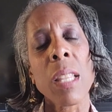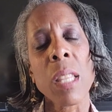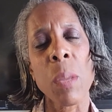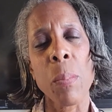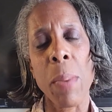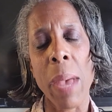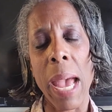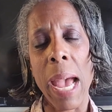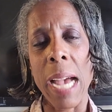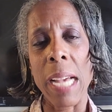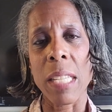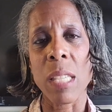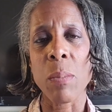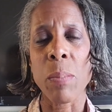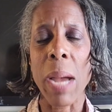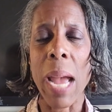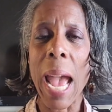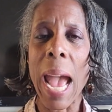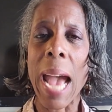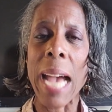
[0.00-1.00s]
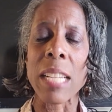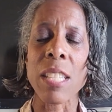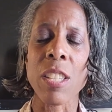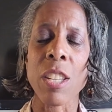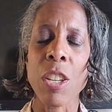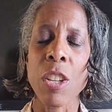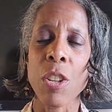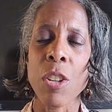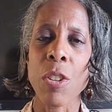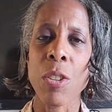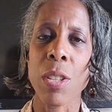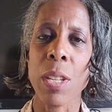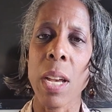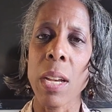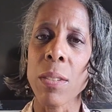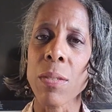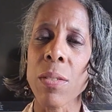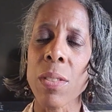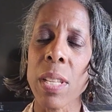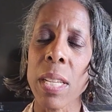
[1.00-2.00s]
on the past by asking
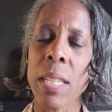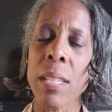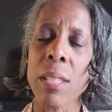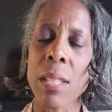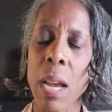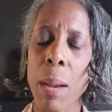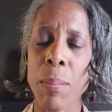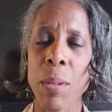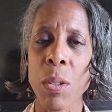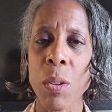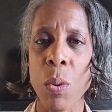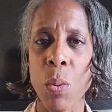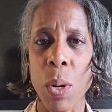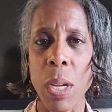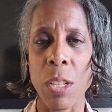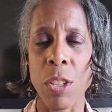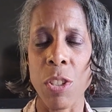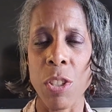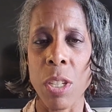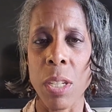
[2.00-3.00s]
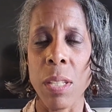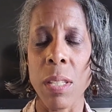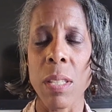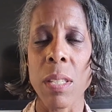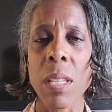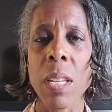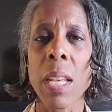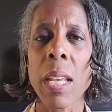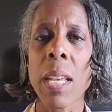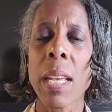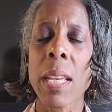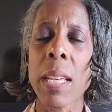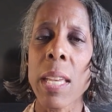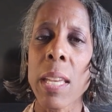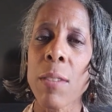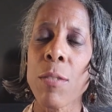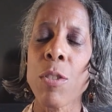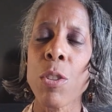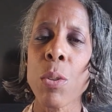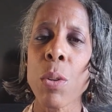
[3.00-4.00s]
yourselves these types of questions
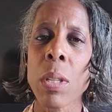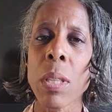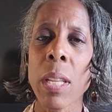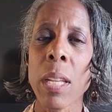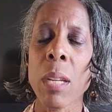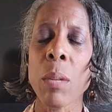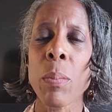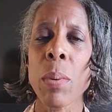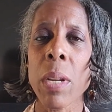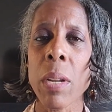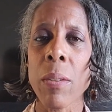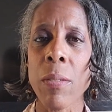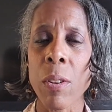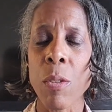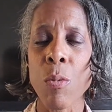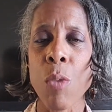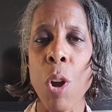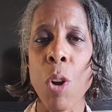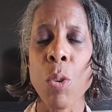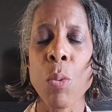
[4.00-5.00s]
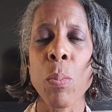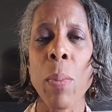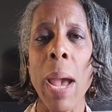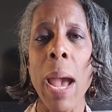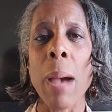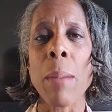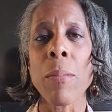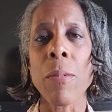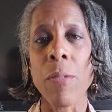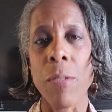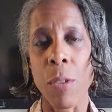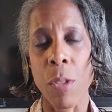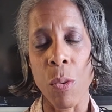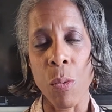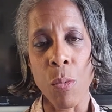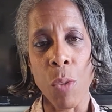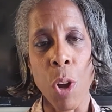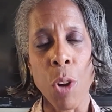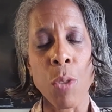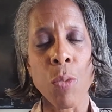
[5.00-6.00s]
gives you a little bit of a roadmap for the
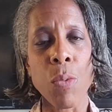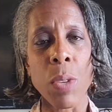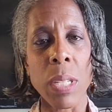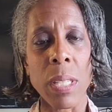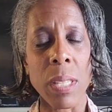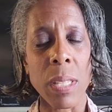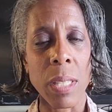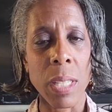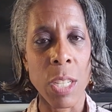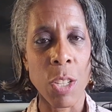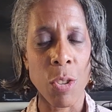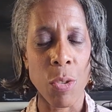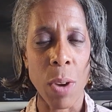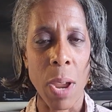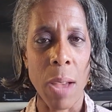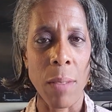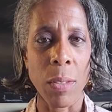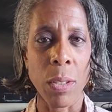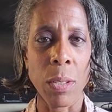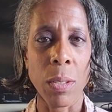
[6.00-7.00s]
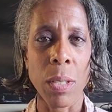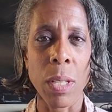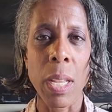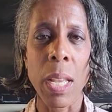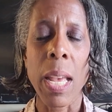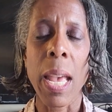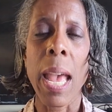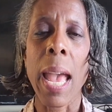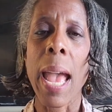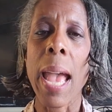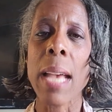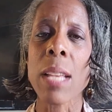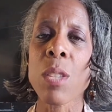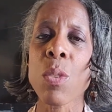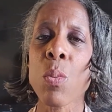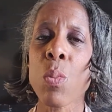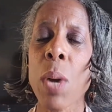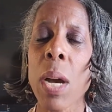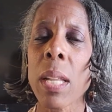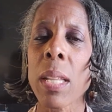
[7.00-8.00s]
road recently traveled,
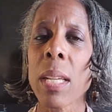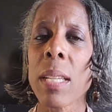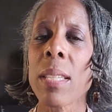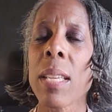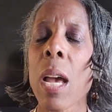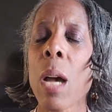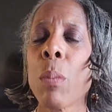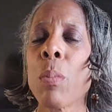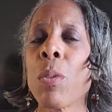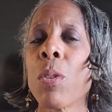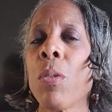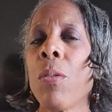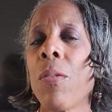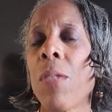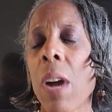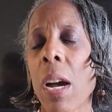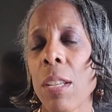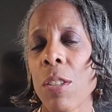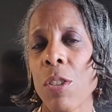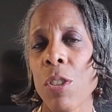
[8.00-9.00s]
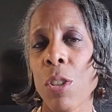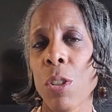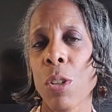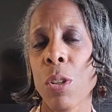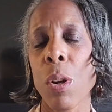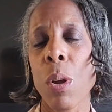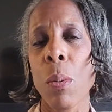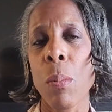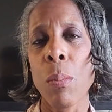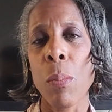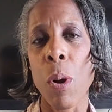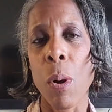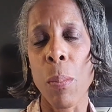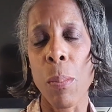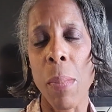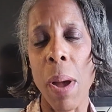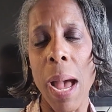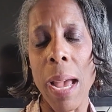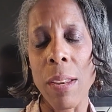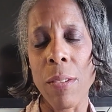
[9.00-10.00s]
as well as helps you foster more
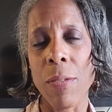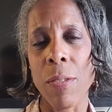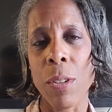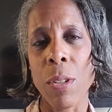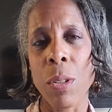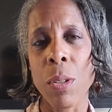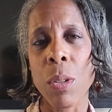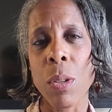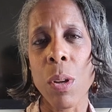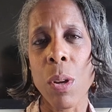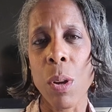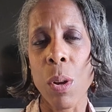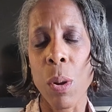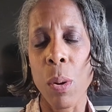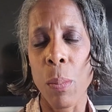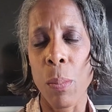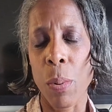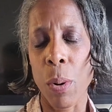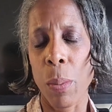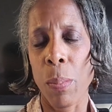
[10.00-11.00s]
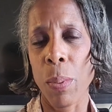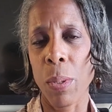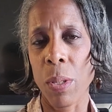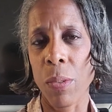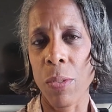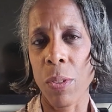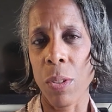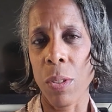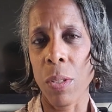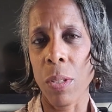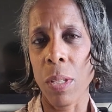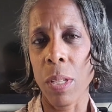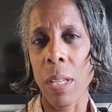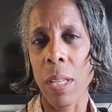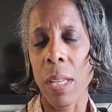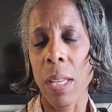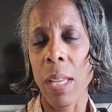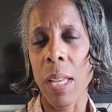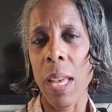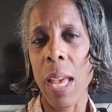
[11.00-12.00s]
mindful, purposeful,
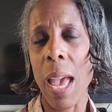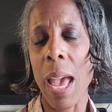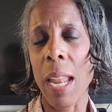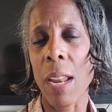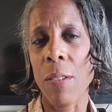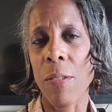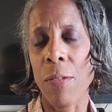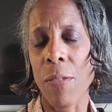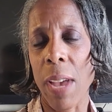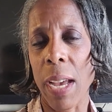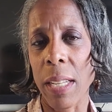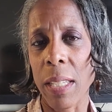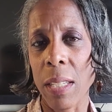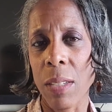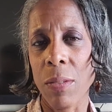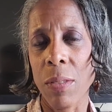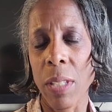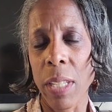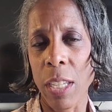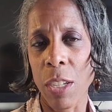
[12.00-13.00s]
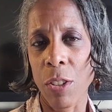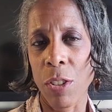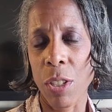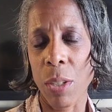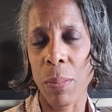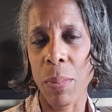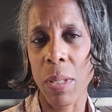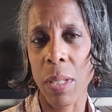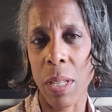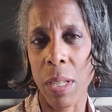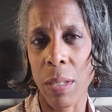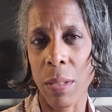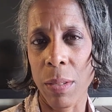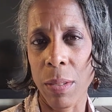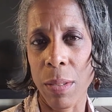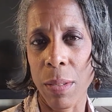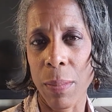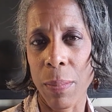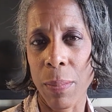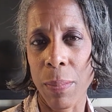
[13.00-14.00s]
and effective leadership
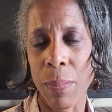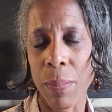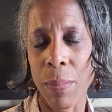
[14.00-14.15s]
skills.